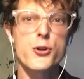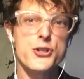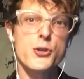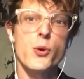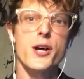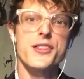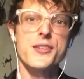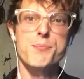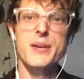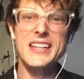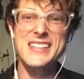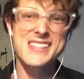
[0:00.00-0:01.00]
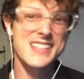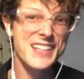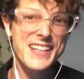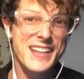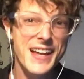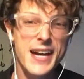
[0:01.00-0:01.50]
Do you want the big
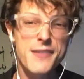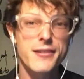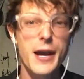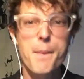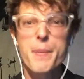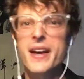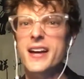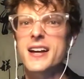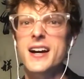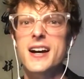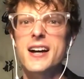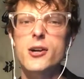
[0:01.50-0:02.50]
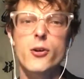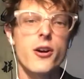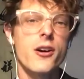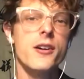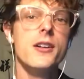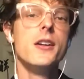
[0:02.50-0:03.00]
city life like Bangkok,
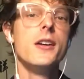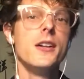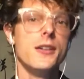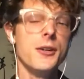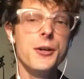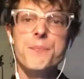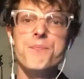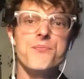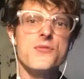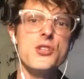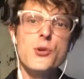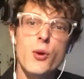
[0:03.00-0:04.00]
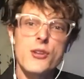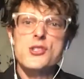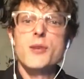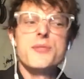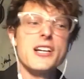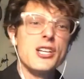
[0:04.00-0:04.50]
or do you want
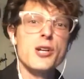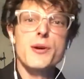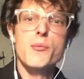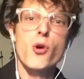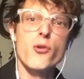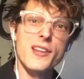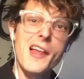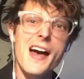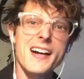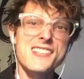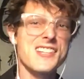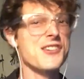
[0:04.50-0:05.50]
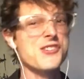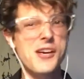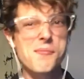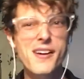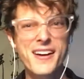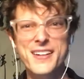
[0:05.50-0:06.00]
something a little bit more relaxed like Chiang
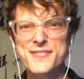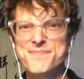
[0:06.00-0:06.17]
Mai?